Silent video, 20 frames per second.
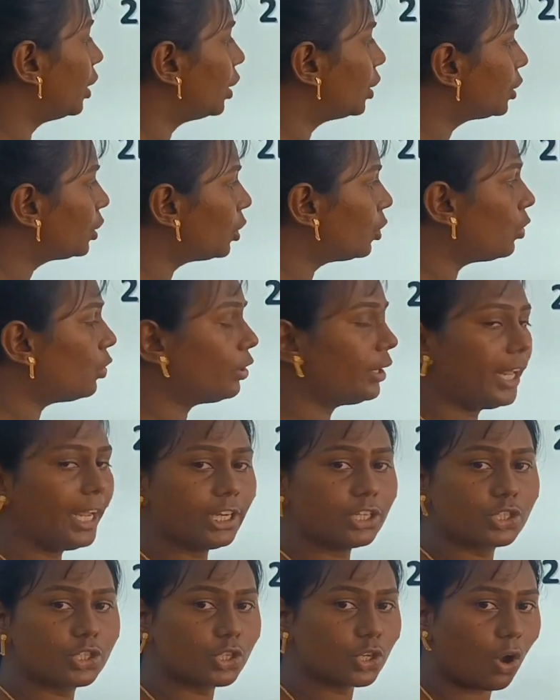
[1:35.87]

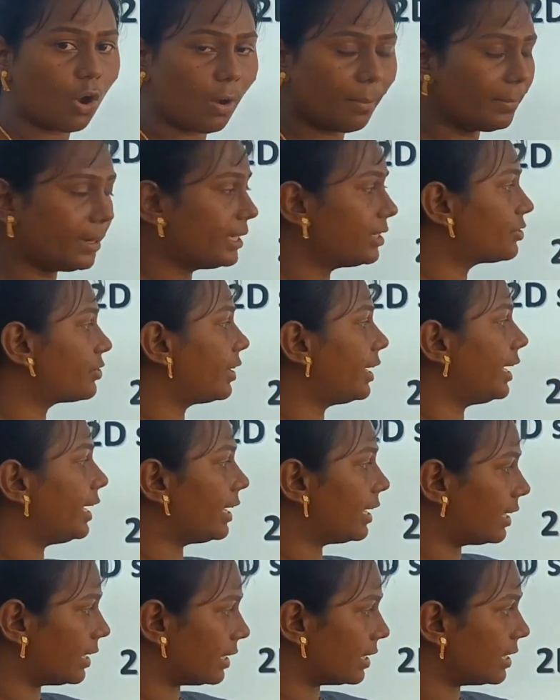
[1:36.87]
2D geometry
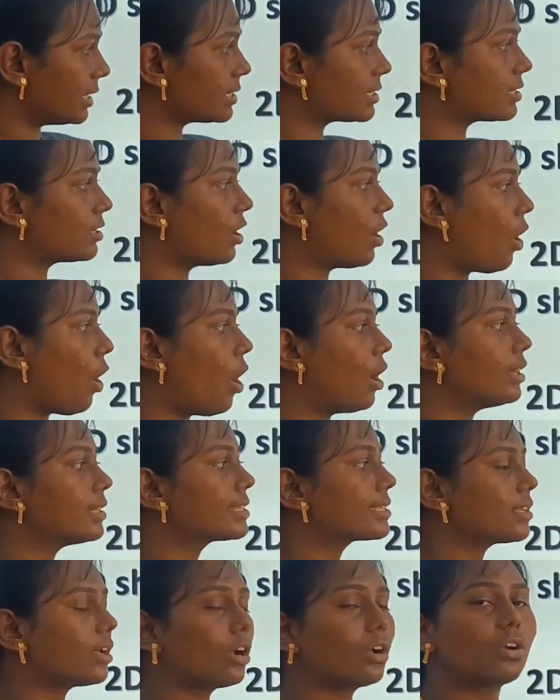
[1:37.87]
is
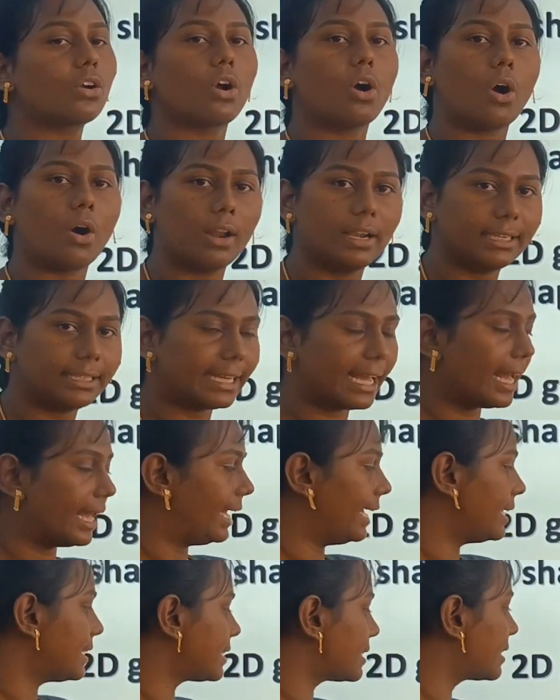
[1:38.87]
also called
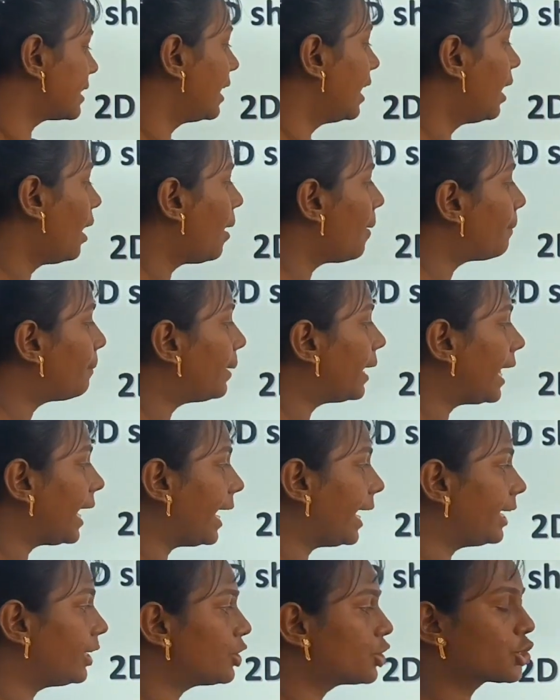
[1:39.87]
as
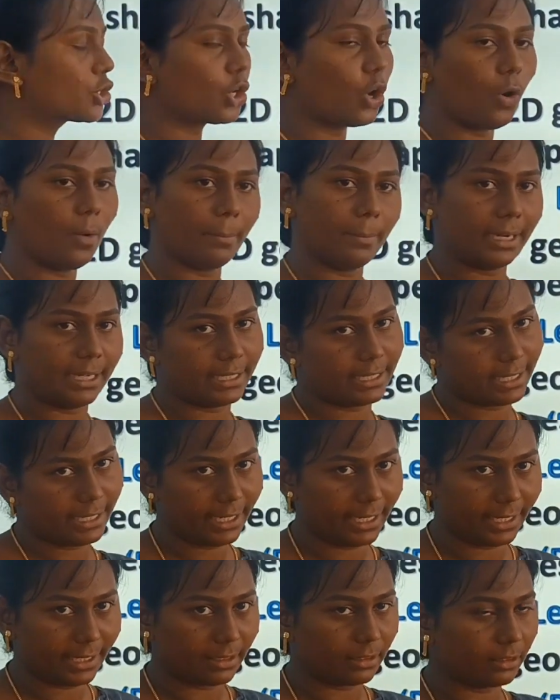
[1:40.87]
plane
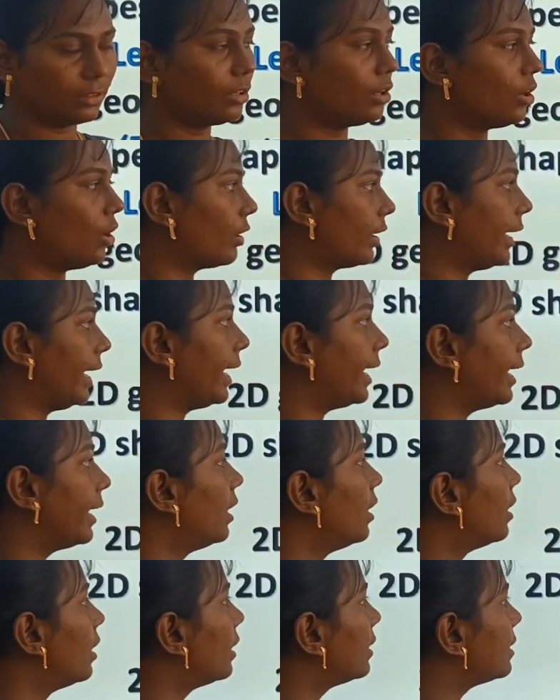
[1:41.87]
geometry.
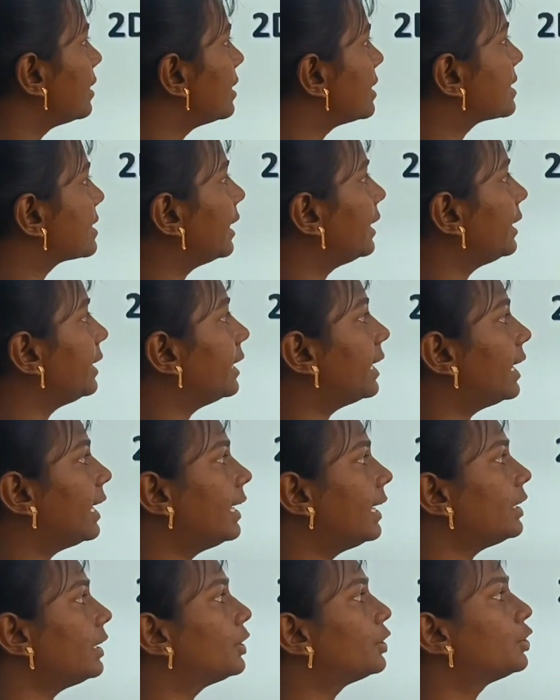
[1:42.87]
Okay. Listen
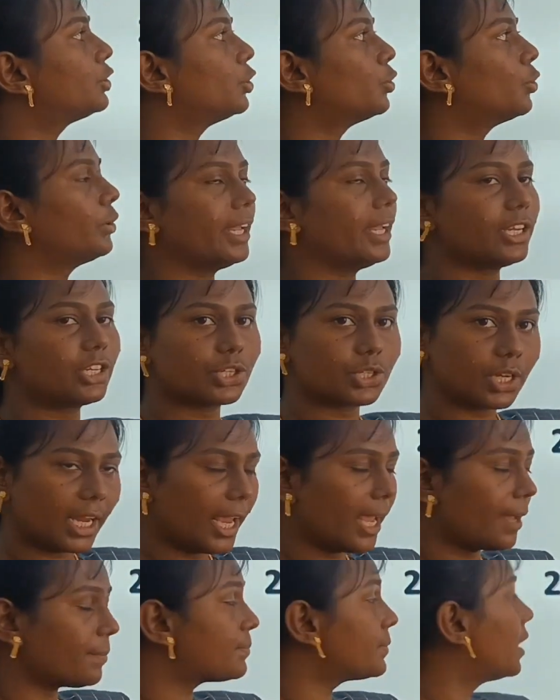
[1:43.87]
here. 2D
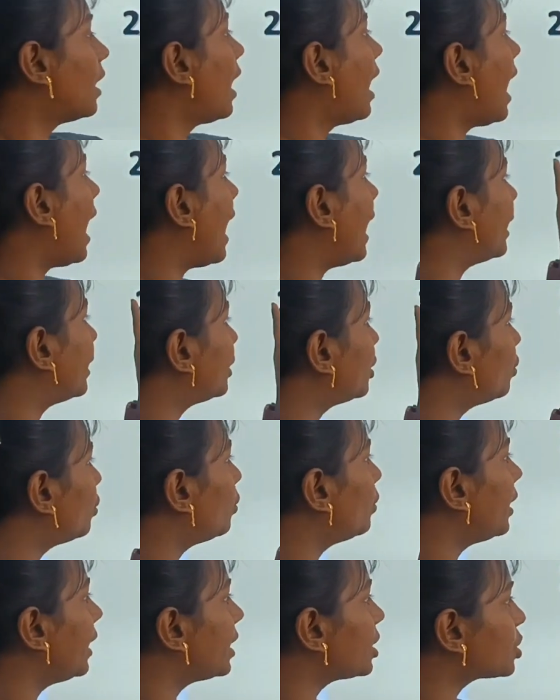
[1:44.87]
shape. And
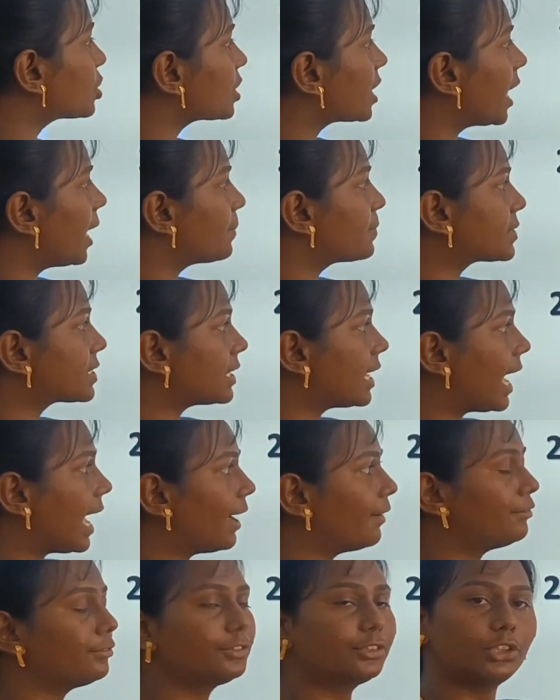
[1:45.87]
2D shapes
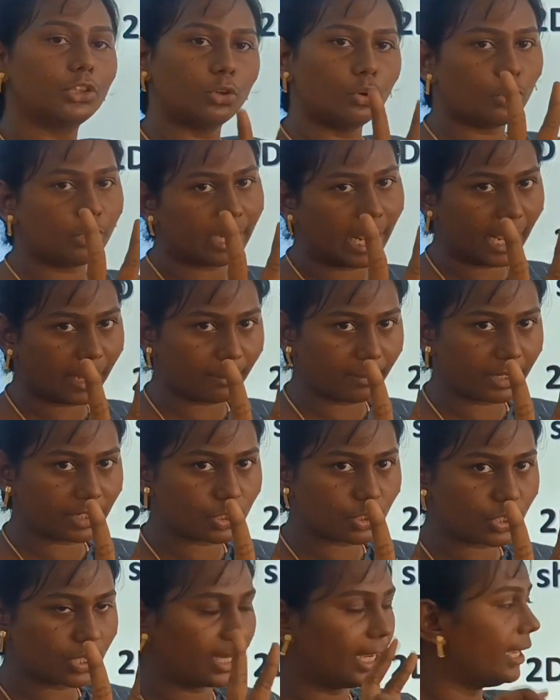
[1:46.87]
have 2
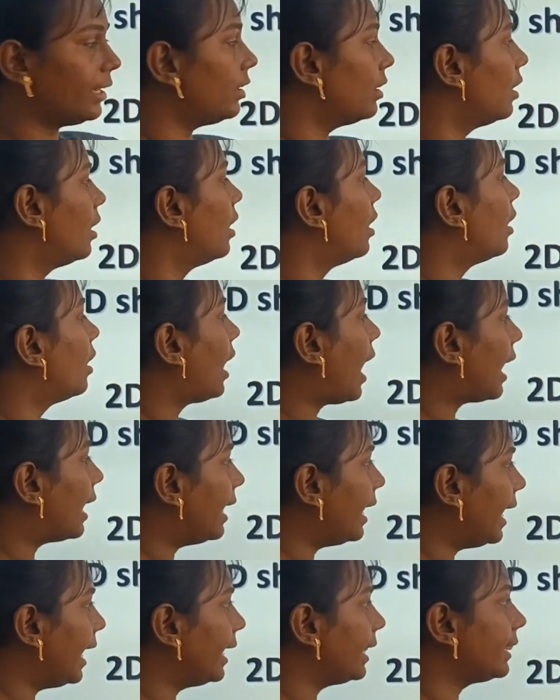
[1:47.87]
dimensions,
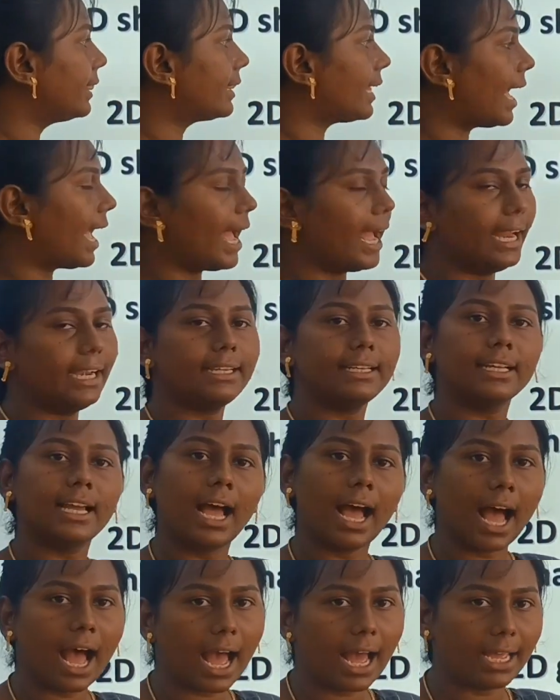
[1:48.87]
length
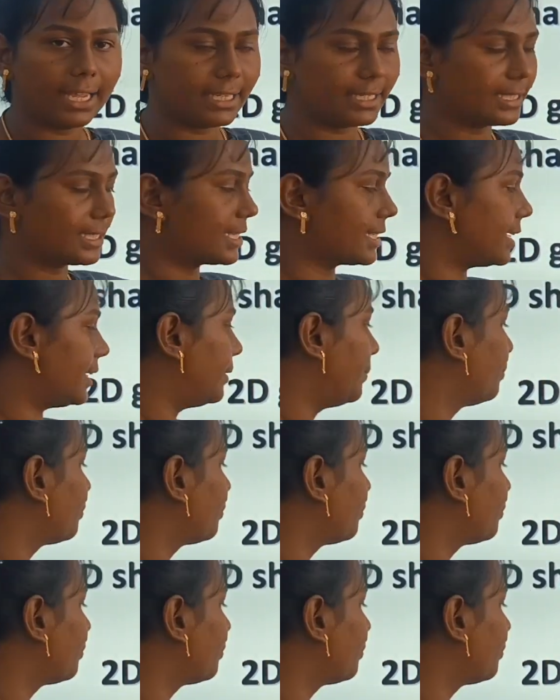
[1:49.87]
and height.